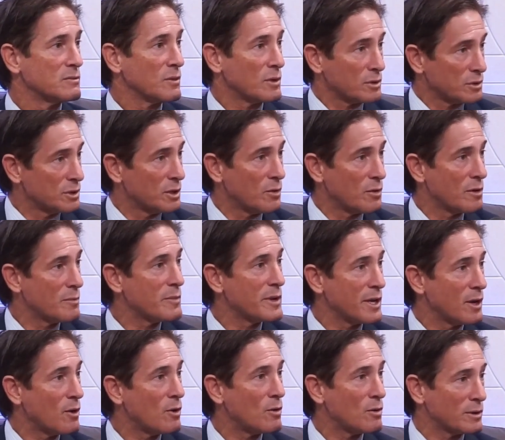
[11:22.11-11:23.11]
Well, lo and
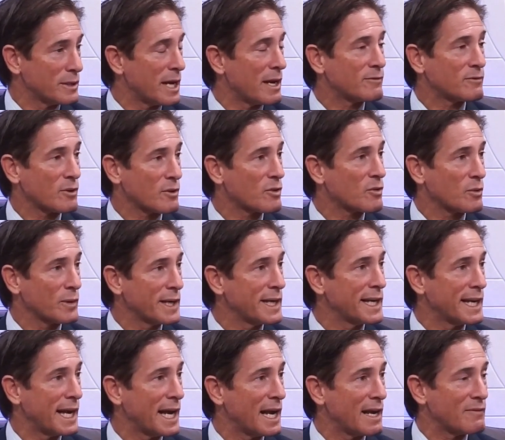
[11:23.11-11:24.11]
behold, after
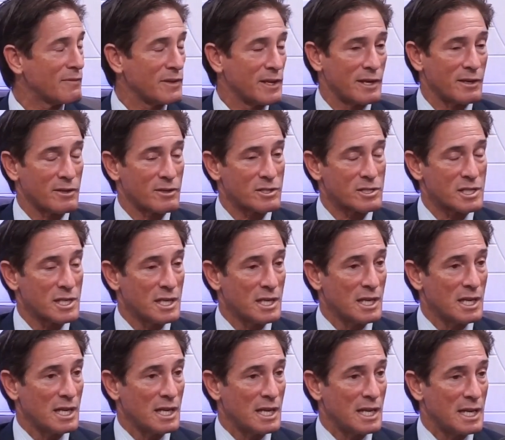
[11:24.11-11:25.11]
3.5 years,
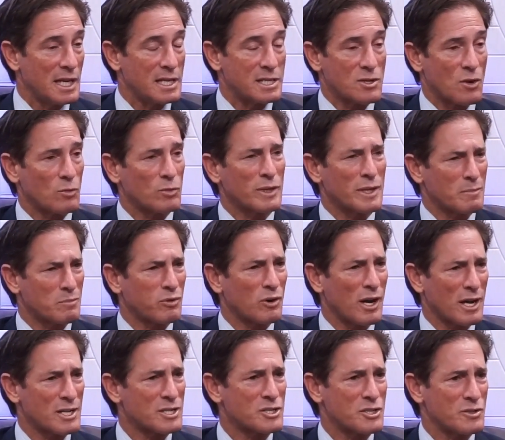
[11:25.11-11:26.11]
he's only
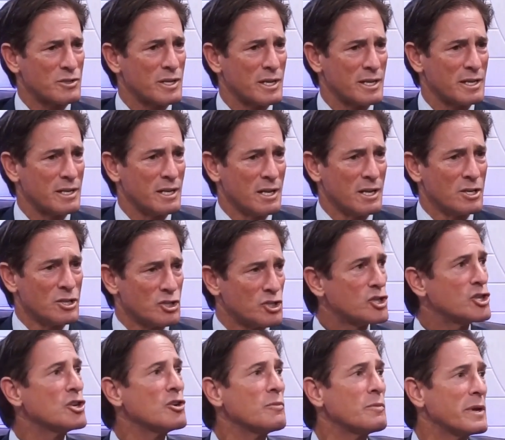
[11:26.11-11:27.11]
prosecuted
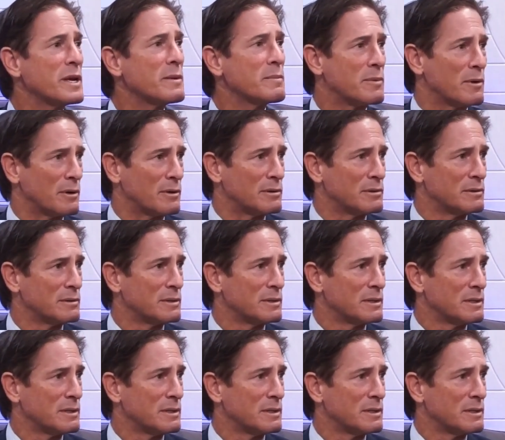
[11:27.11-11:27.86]
two people